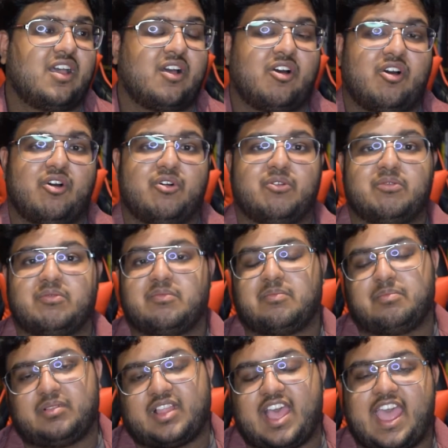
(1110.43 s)
Oh,
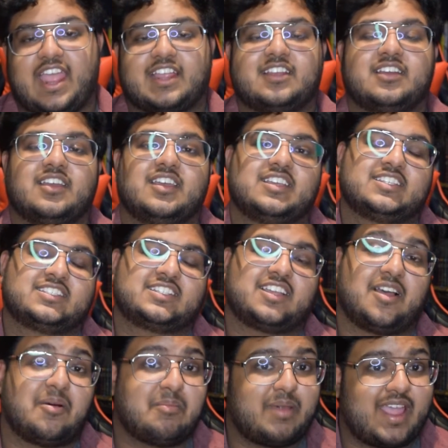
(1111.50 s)
black.
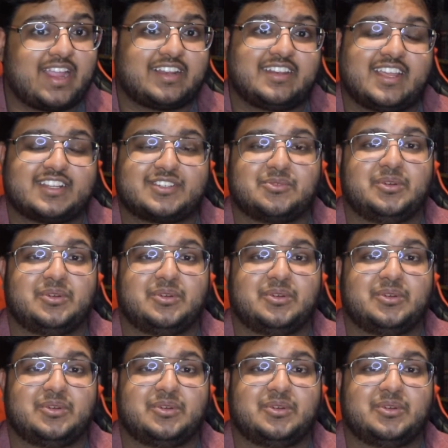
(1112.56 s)
Come back next